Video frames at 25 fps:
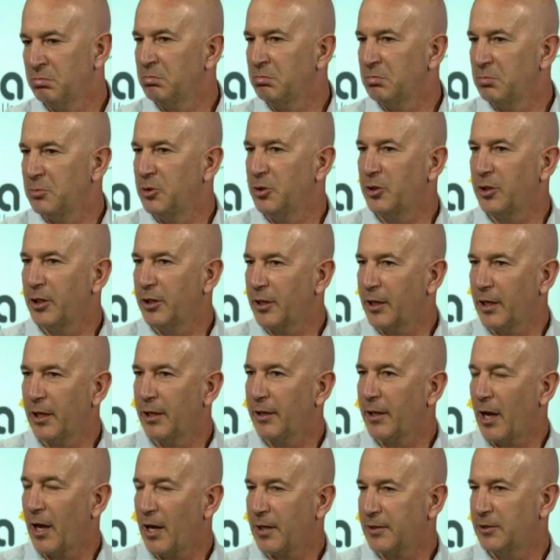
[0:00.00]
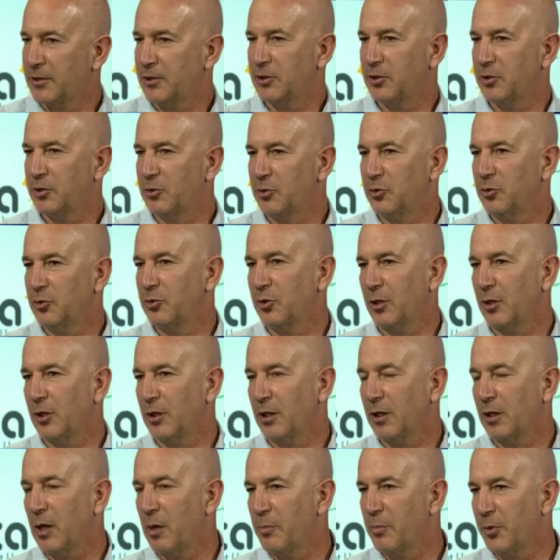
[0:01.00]
you can get access to
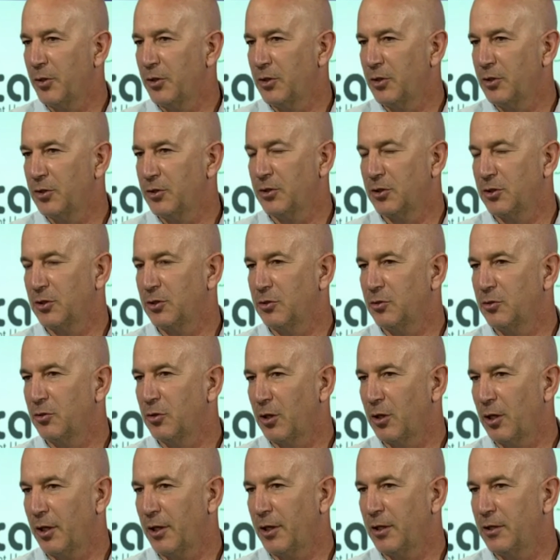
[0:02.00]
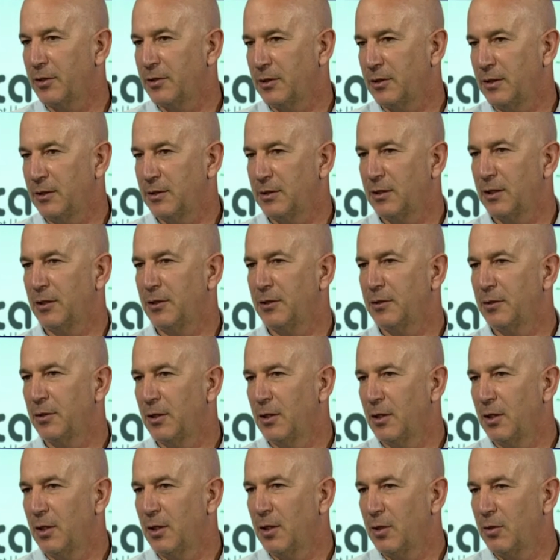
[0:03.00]
companies and to clients easily,
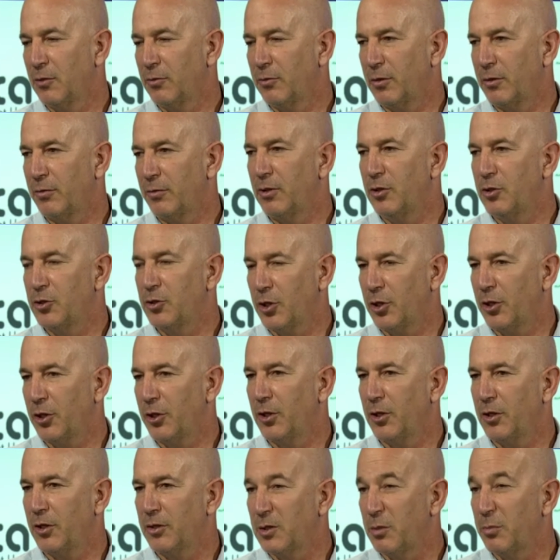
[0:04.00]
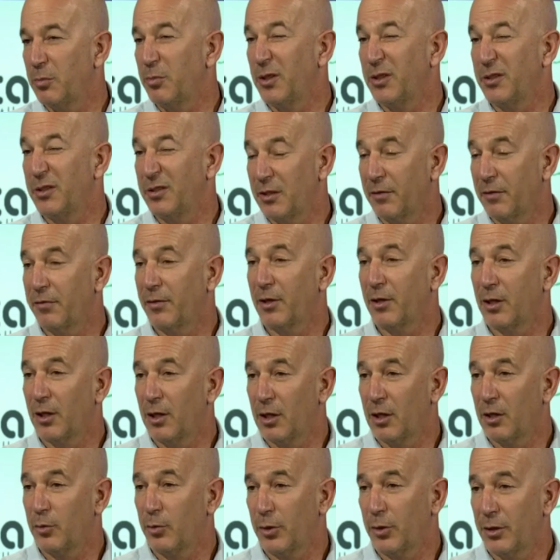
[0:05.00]
where in China it's a bit
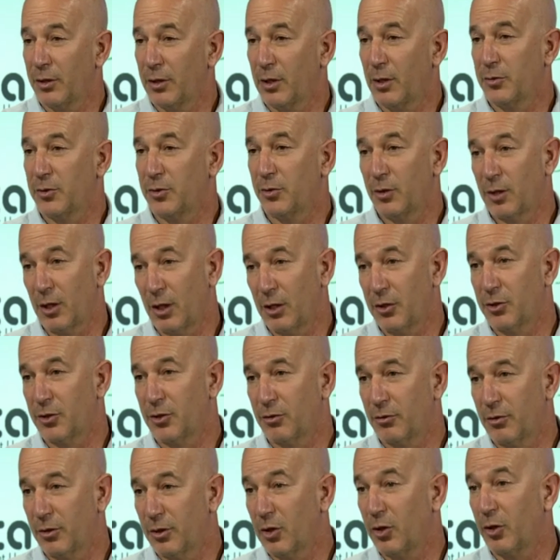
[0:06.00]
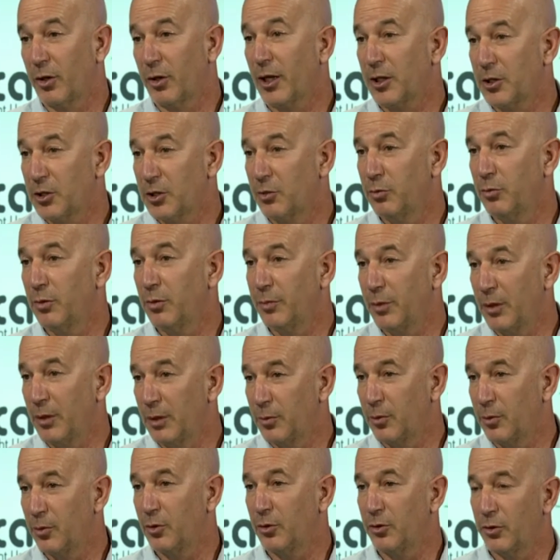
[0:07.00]
difficult when it comes to culture and connection with
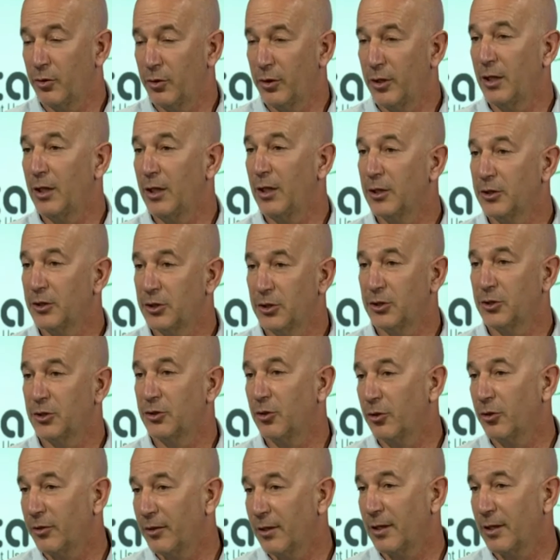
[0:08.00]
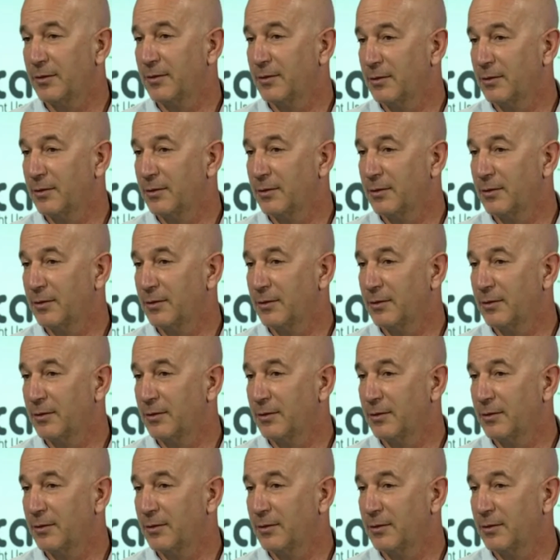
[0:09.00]
people. You know, English is not that